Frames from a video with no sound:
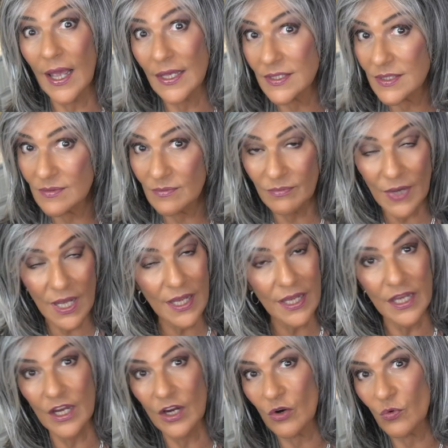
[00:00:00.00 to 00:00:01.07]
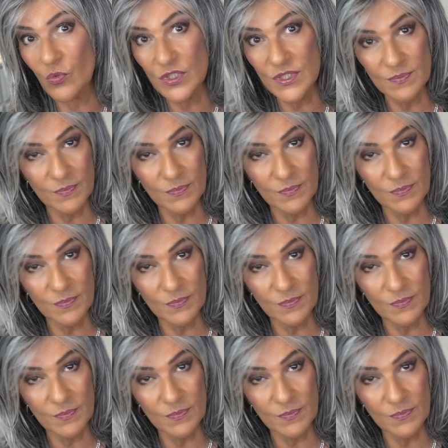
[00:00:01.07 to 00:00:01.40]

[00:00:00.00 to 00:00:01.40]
as my hair was